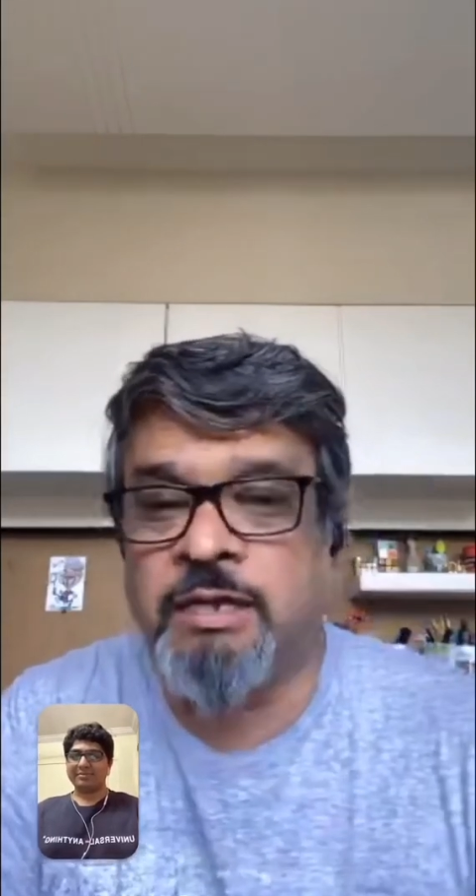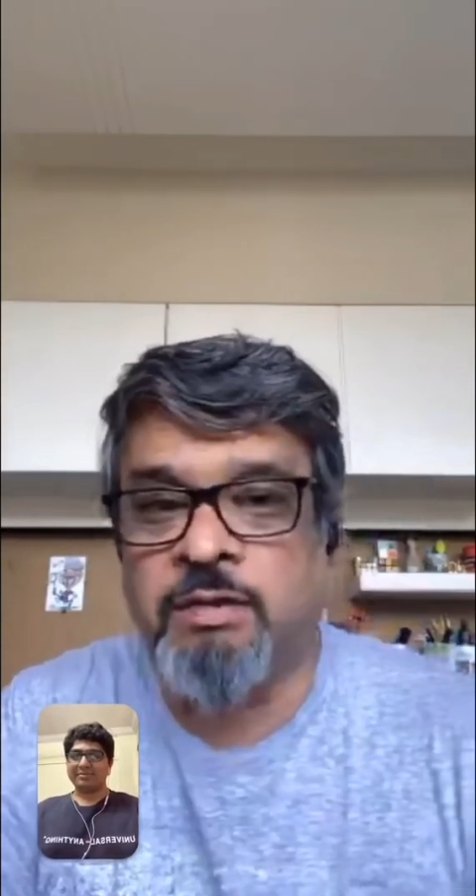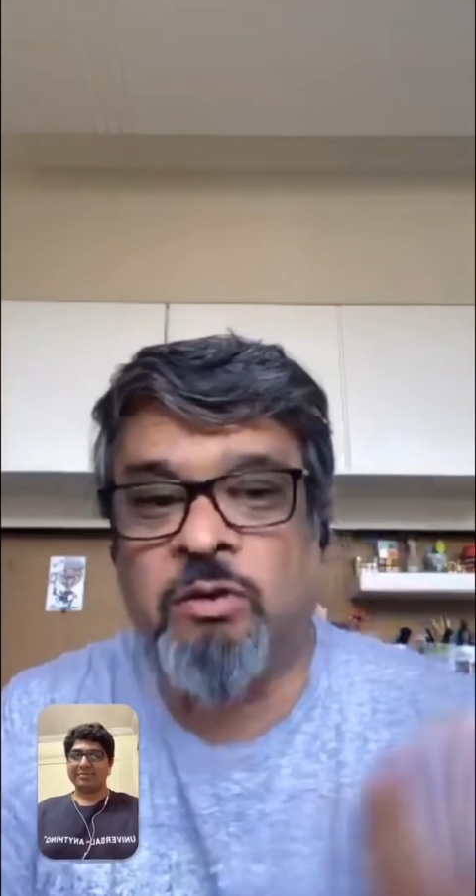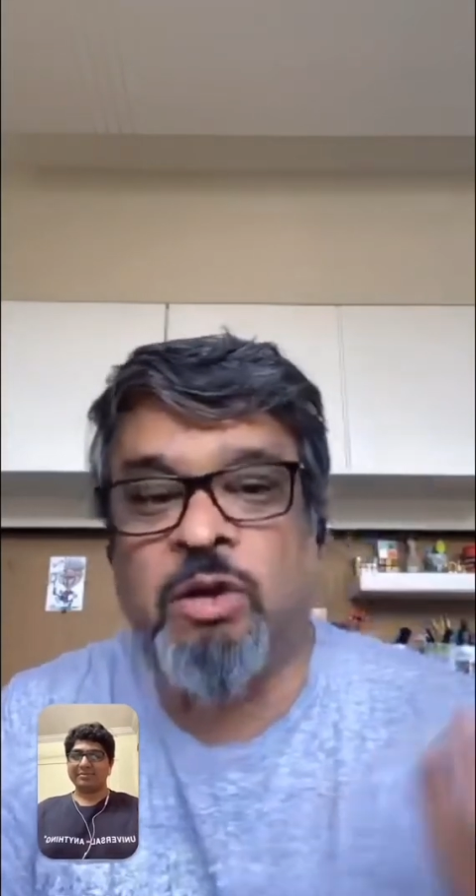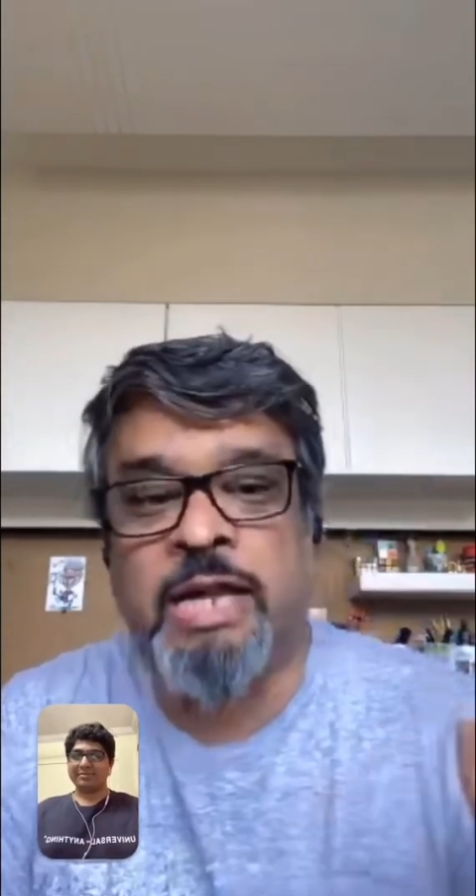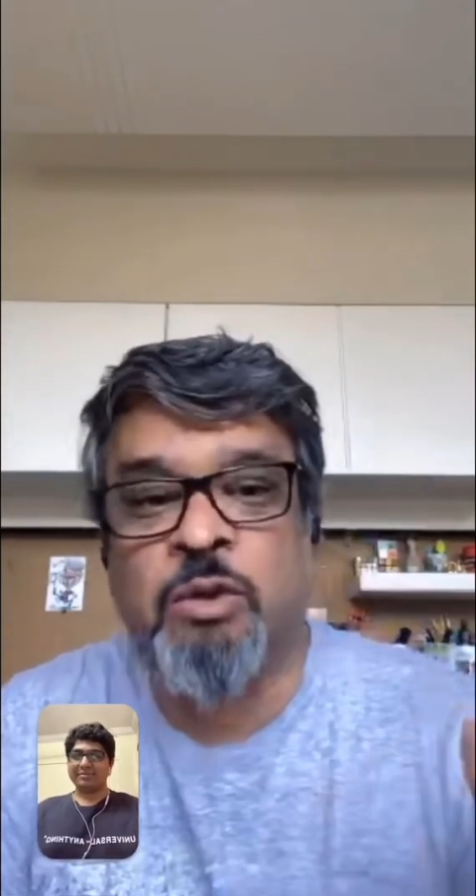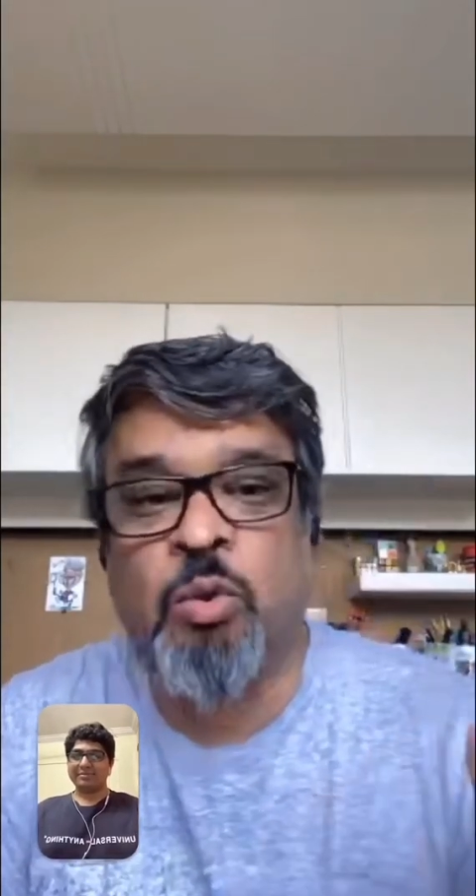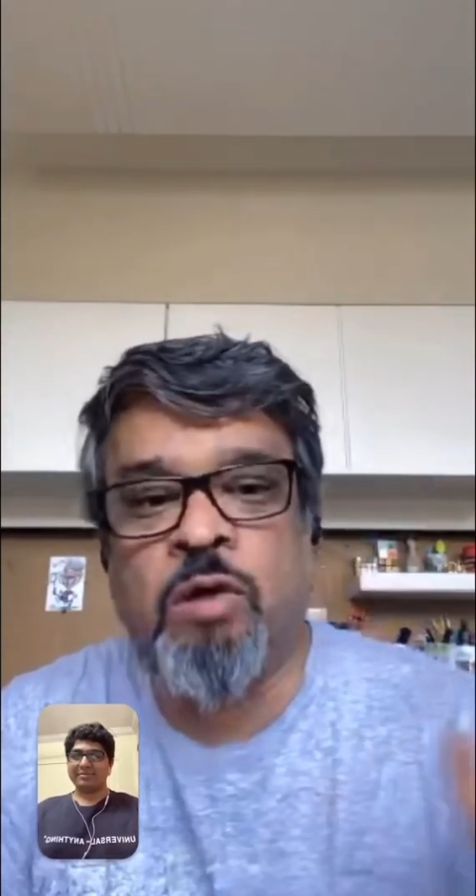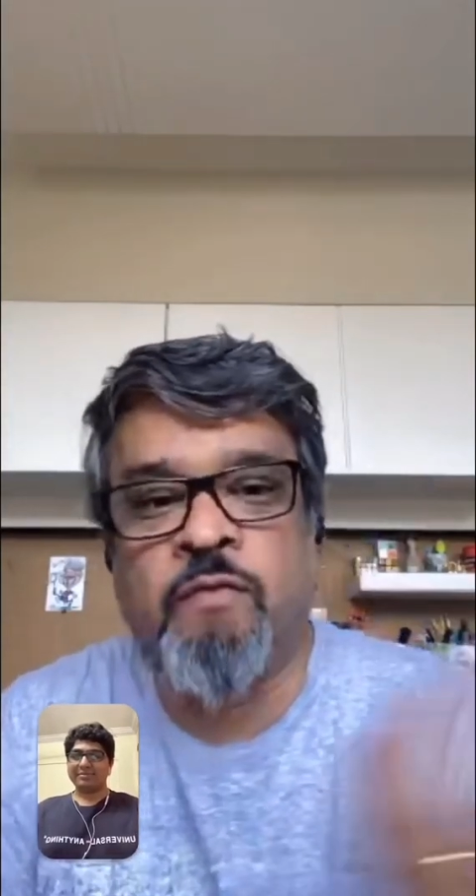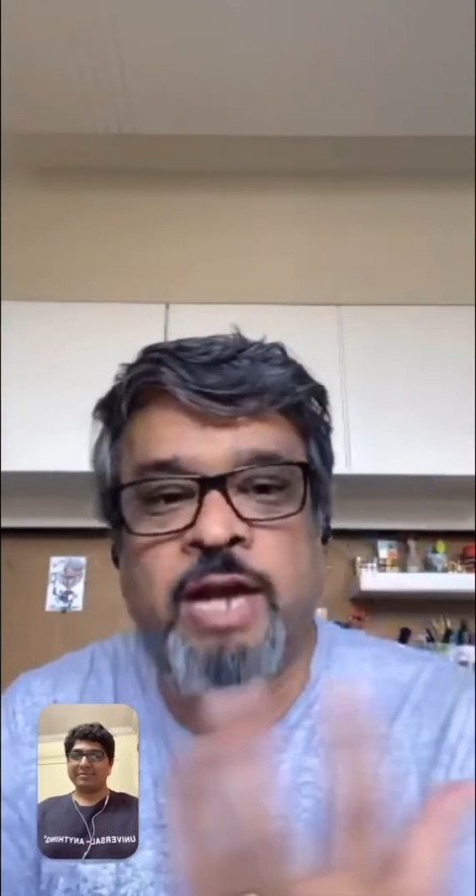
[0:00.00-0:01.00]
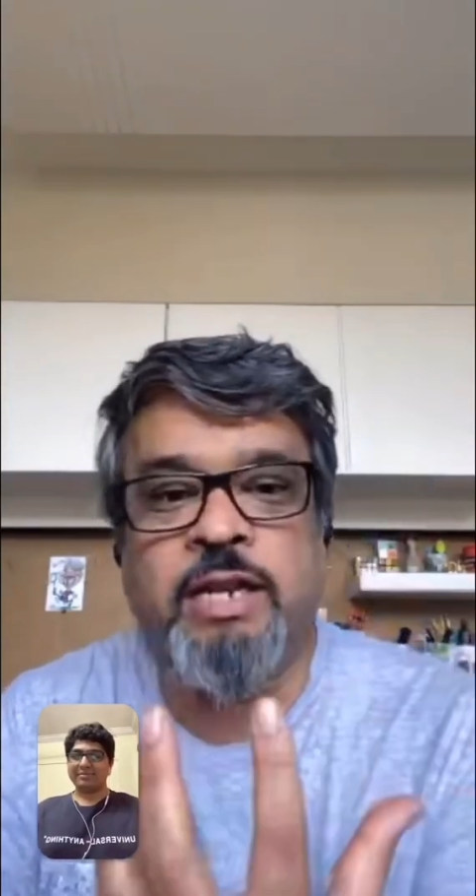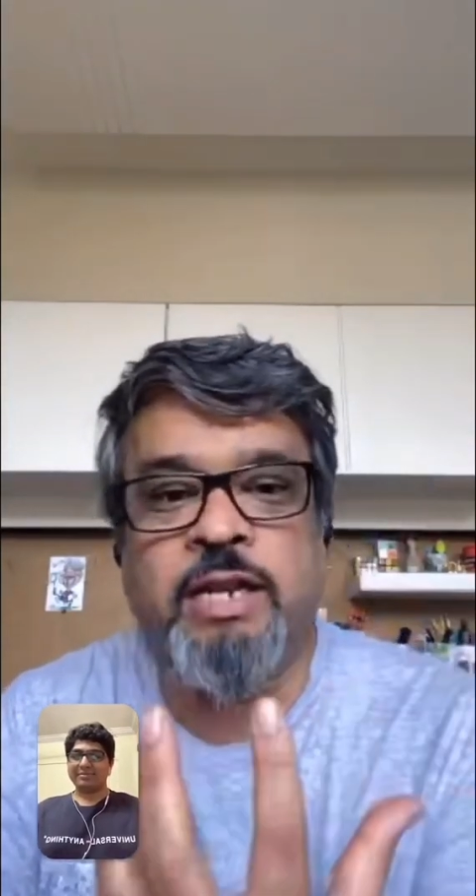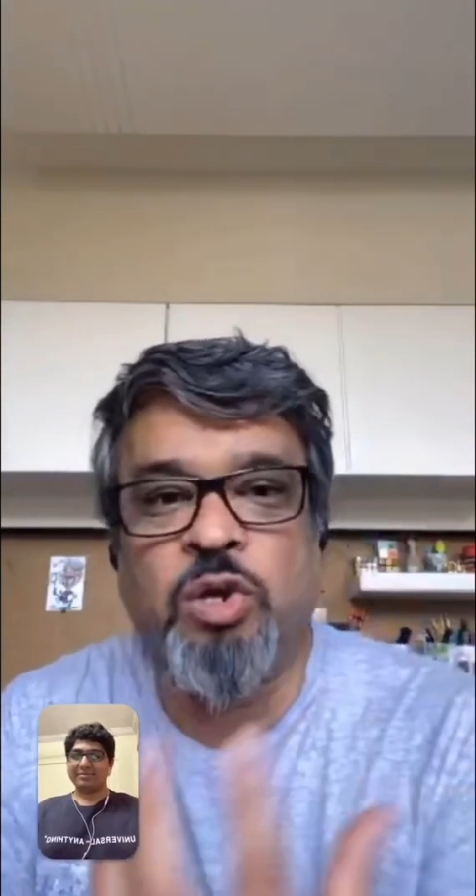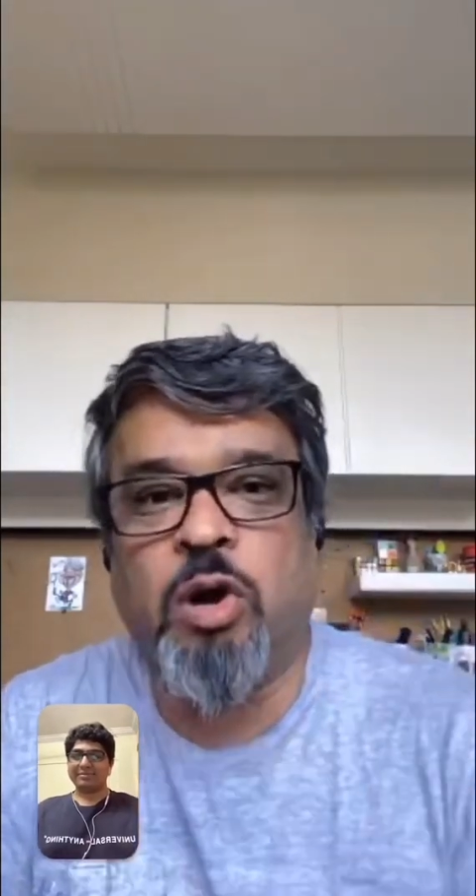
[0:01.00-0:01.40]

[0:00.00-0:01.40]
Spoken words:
So ETL